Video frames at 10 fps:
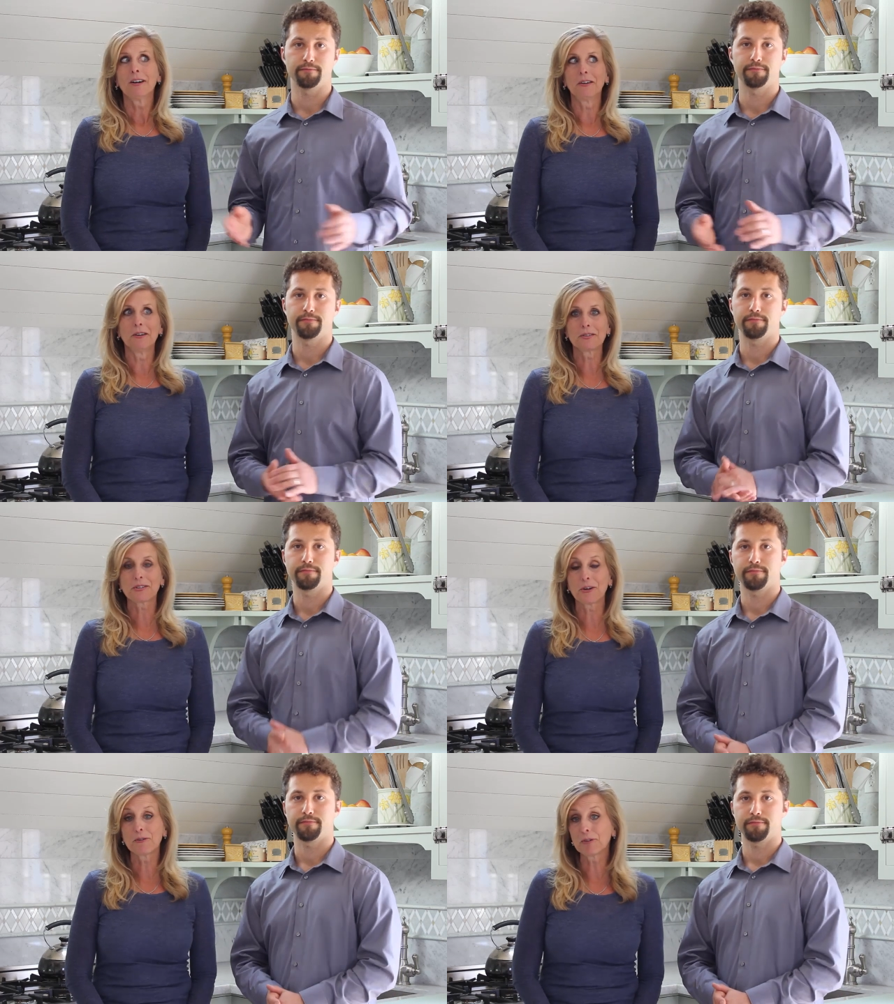
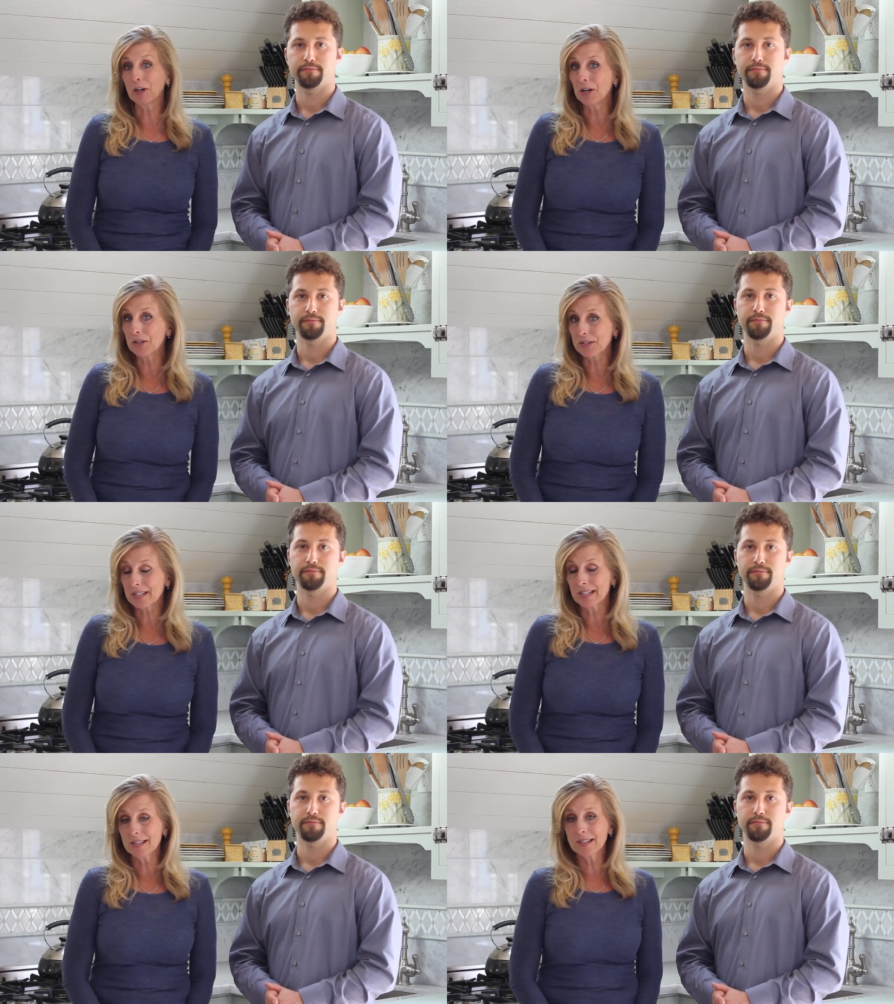Speaker 1: Also
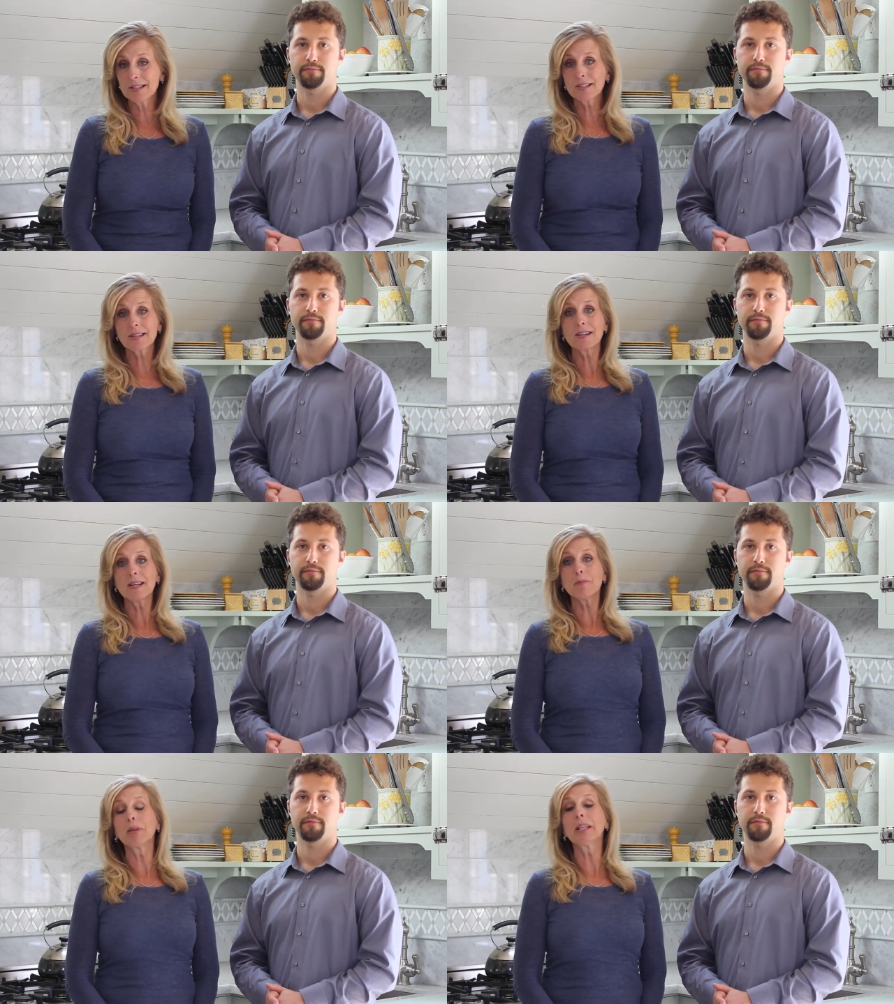false is
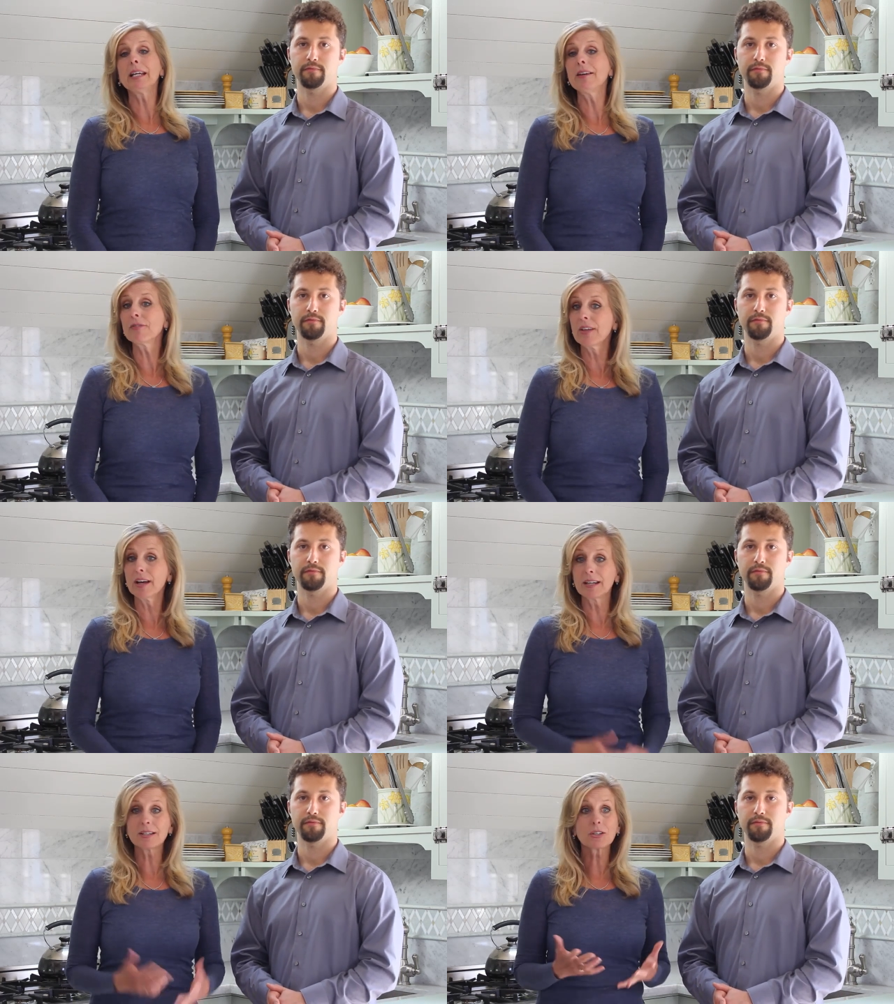the belief
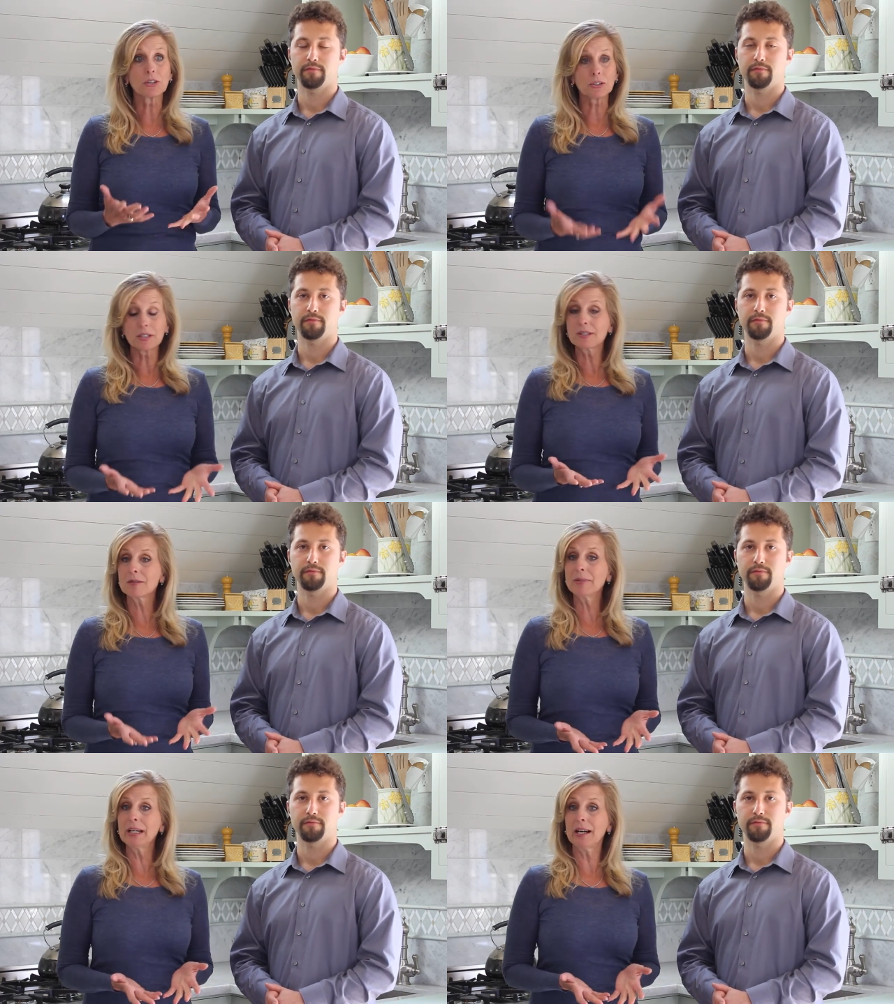that it's
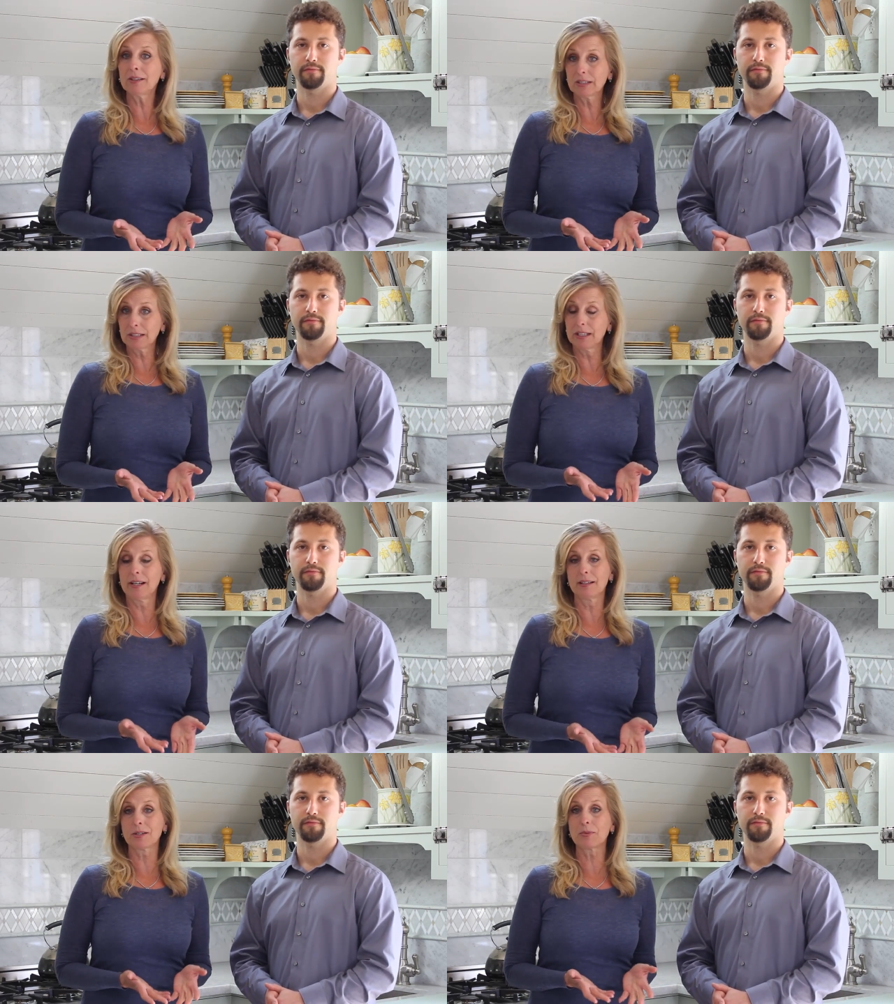good to be
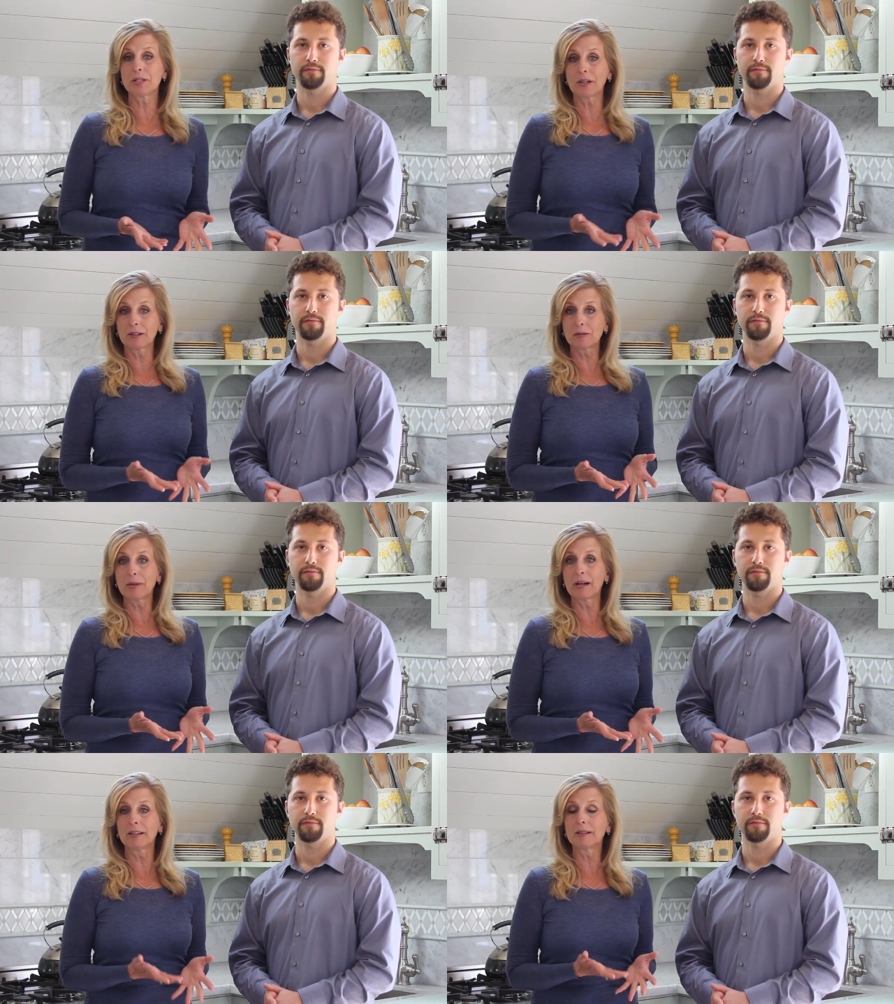alkaline, as we talked
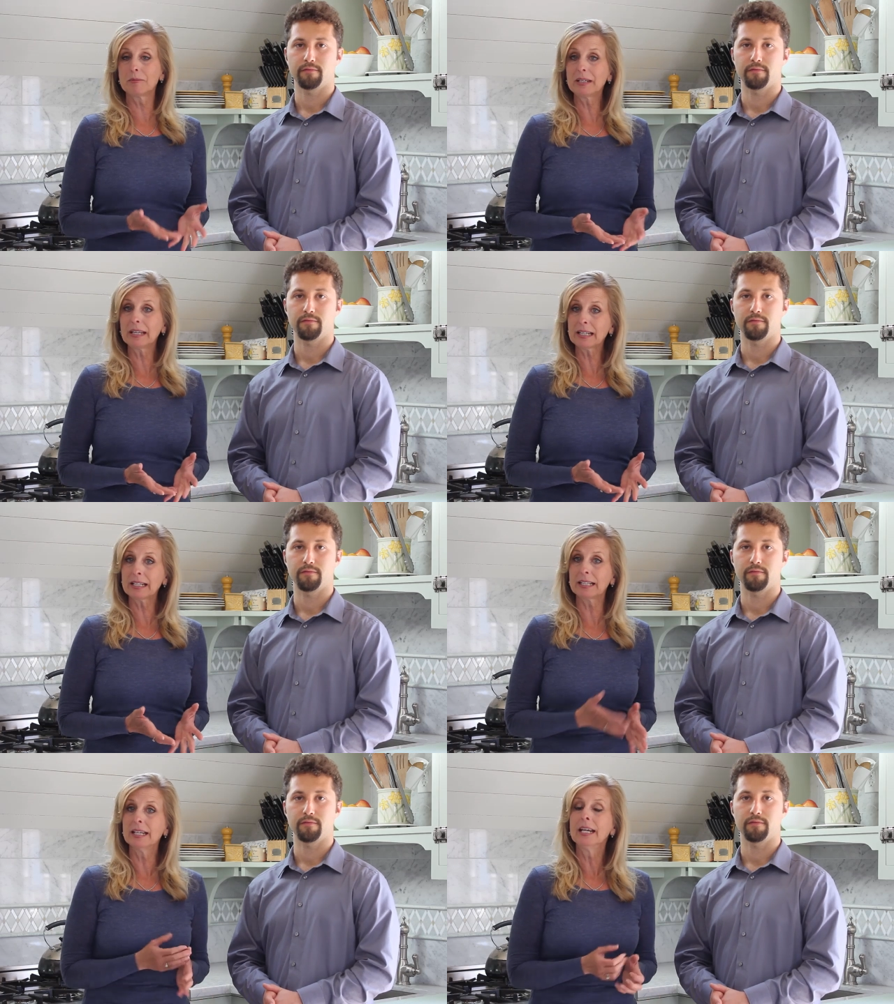about in the
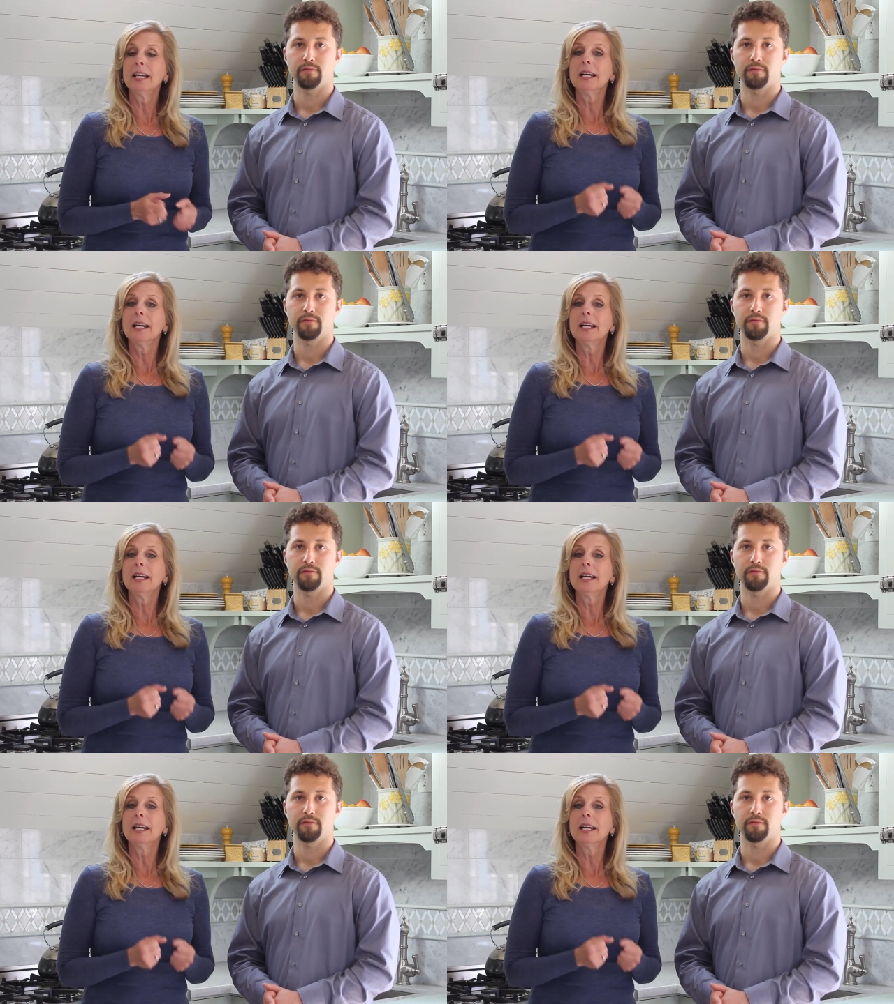beginning.